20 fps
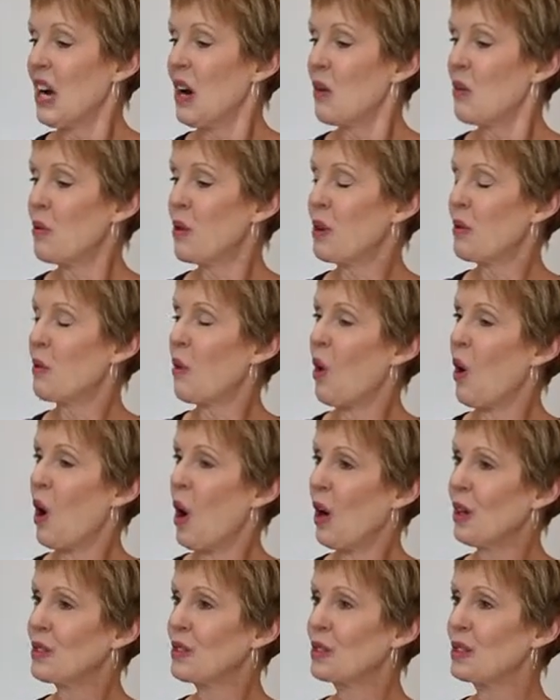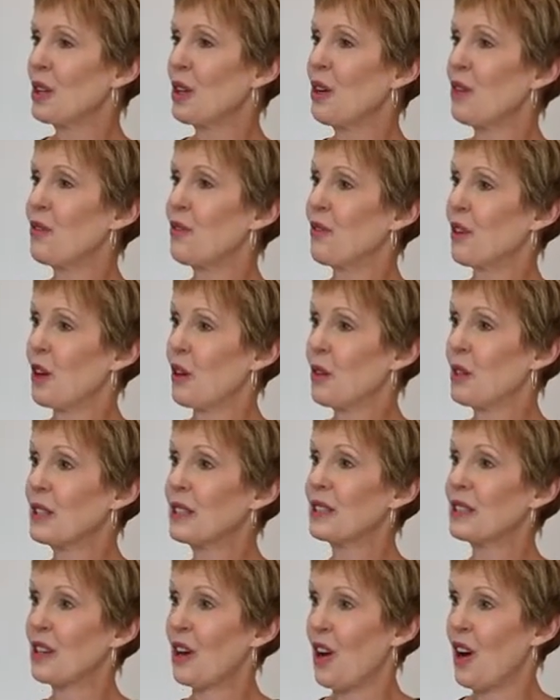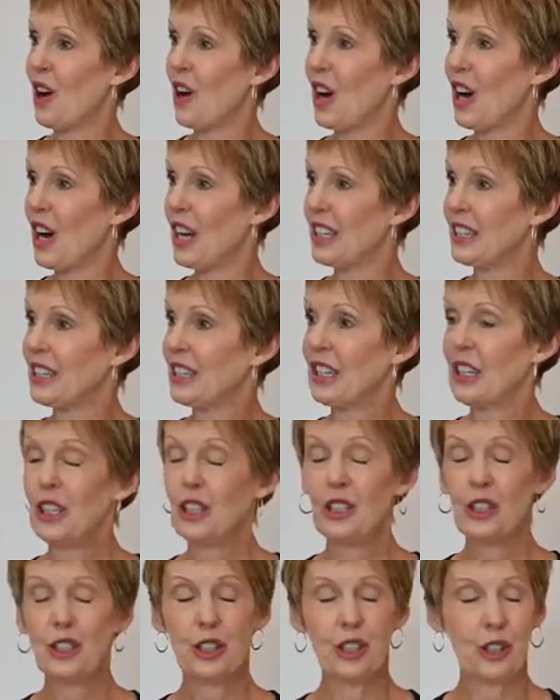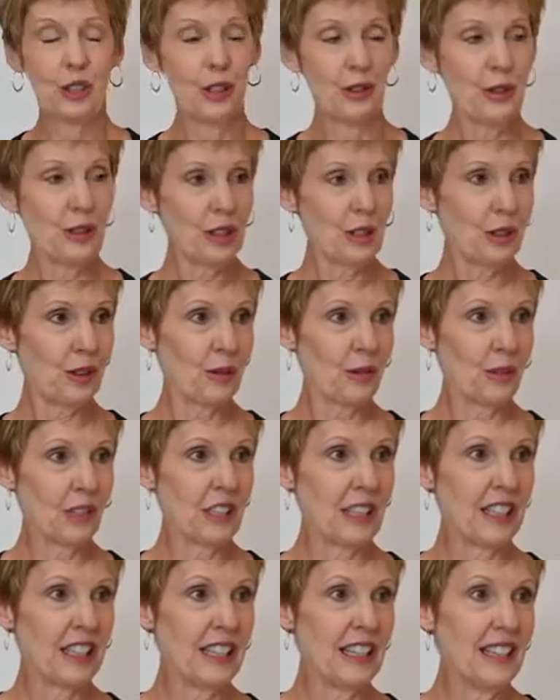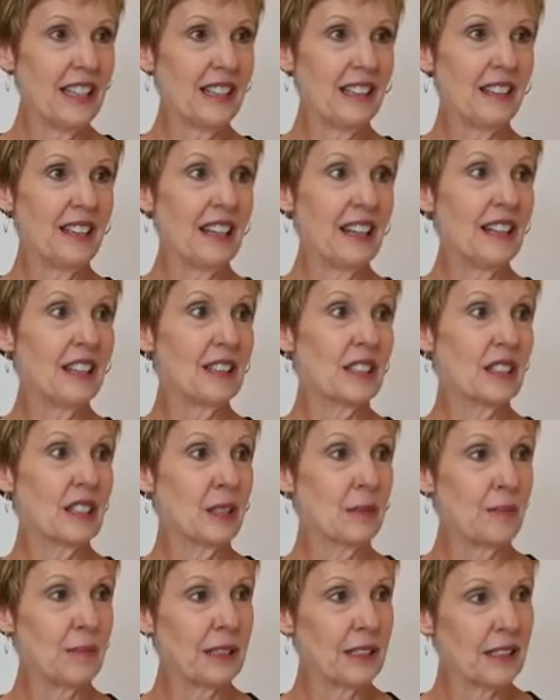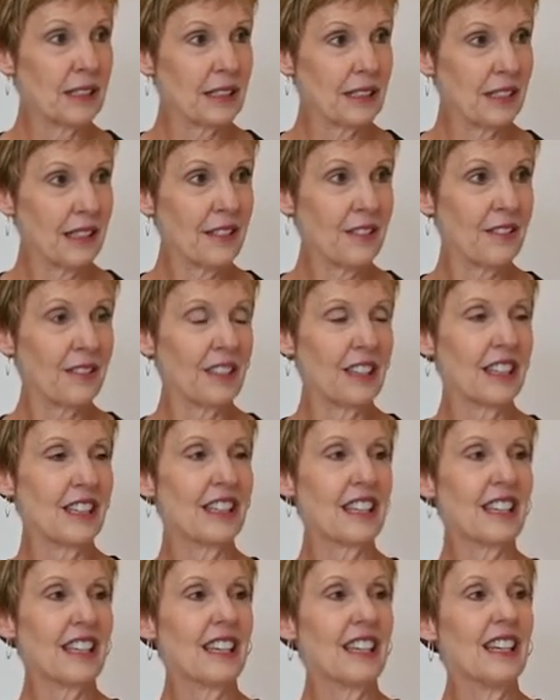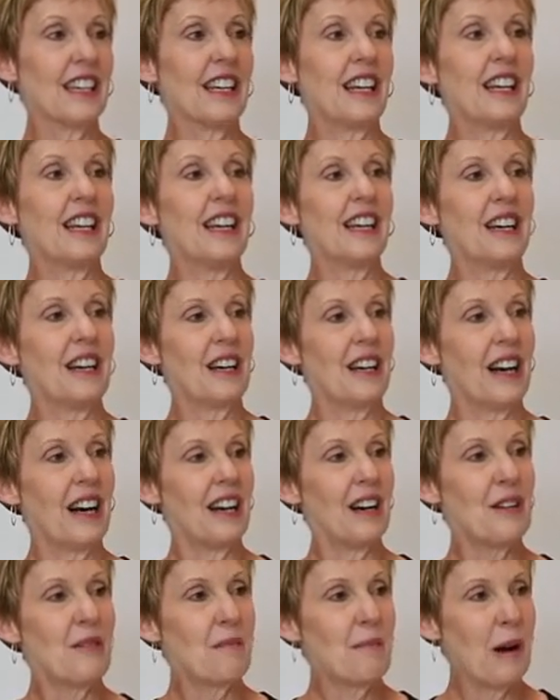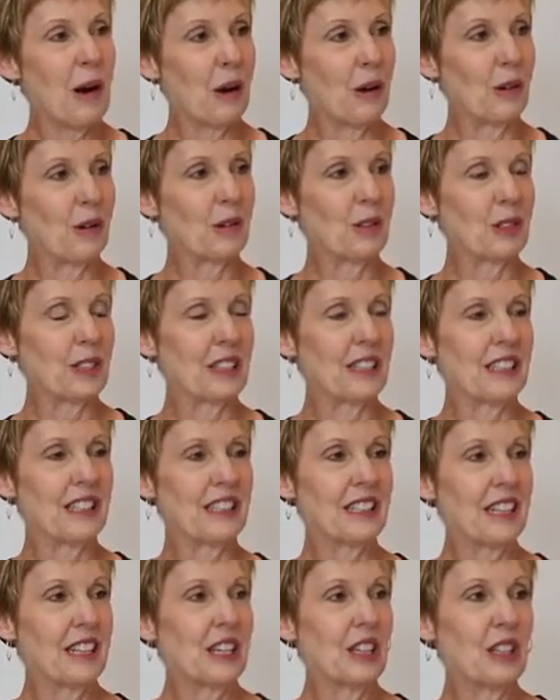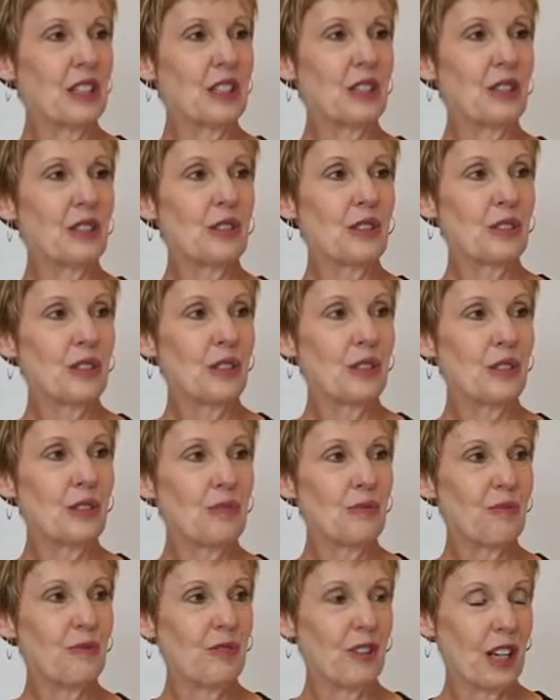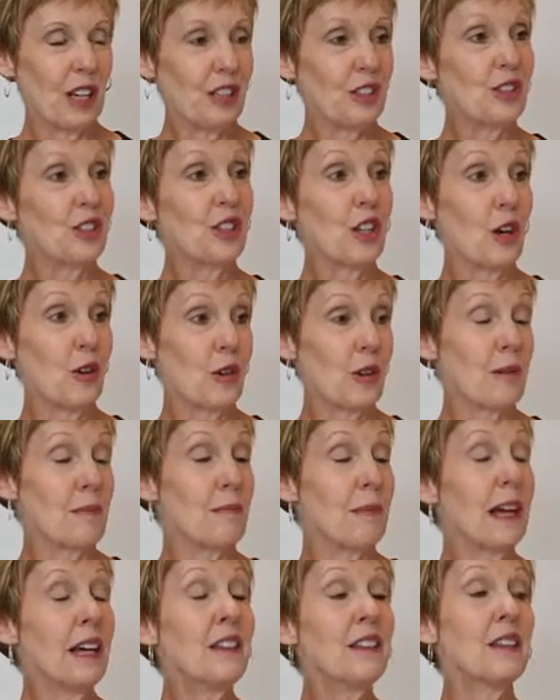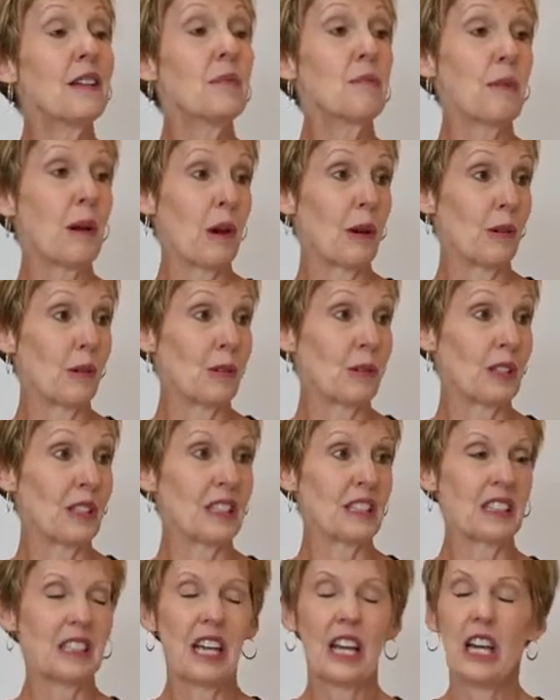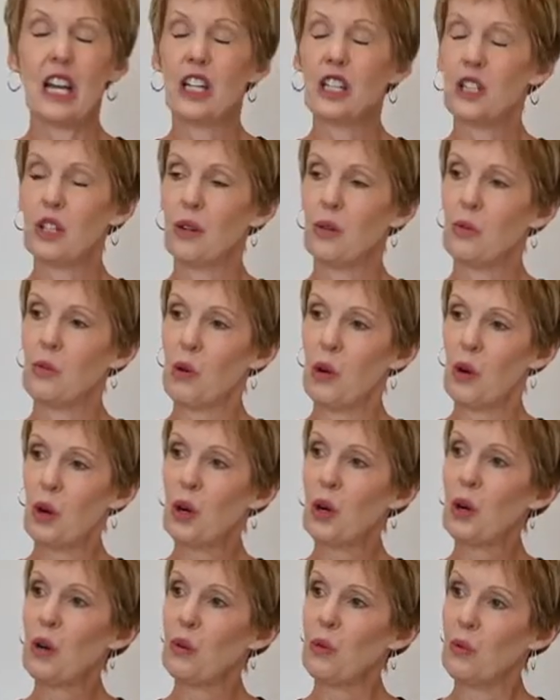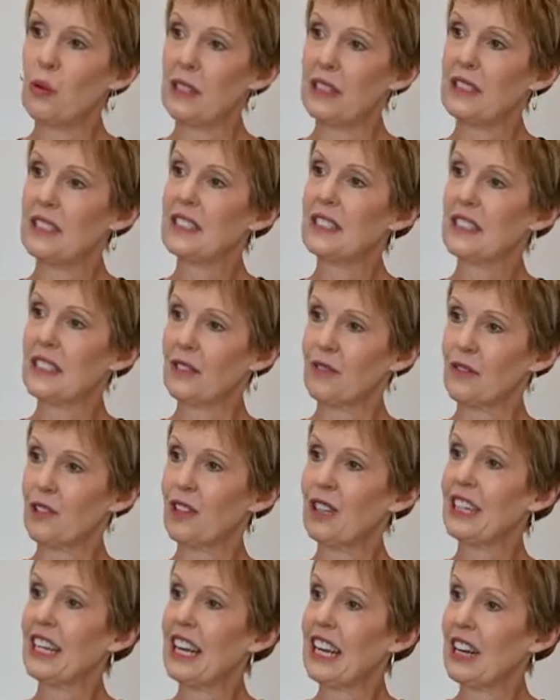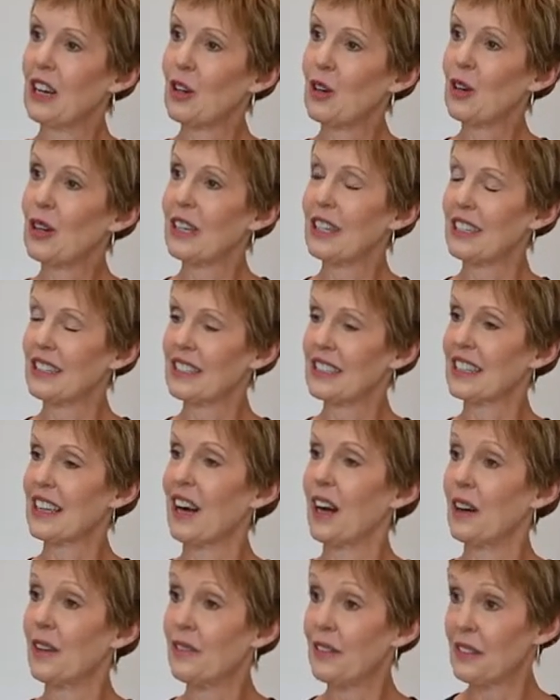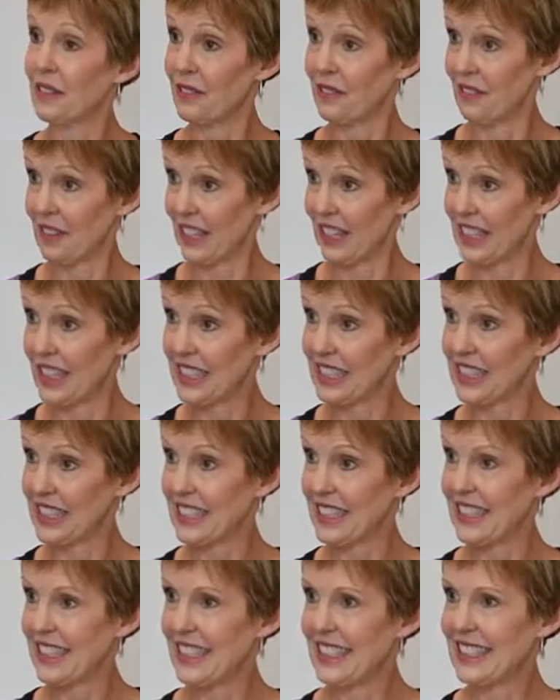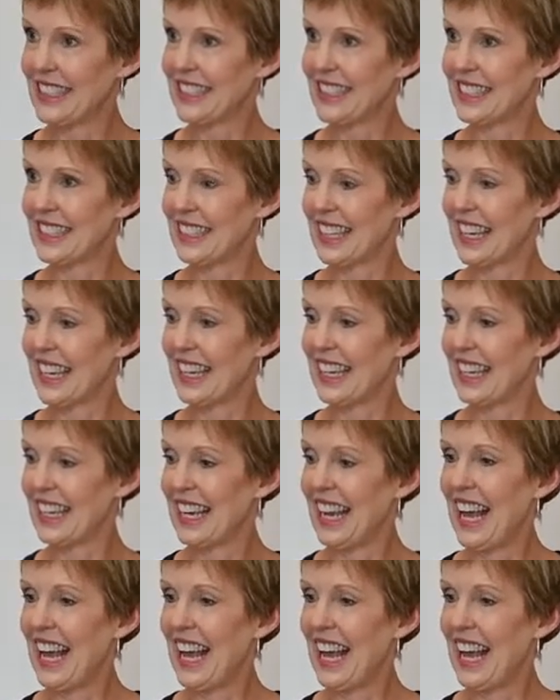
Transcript: We will also focus on 2 to 3 specific poses, Face Yoga Method poses, to work with different areas of the face today.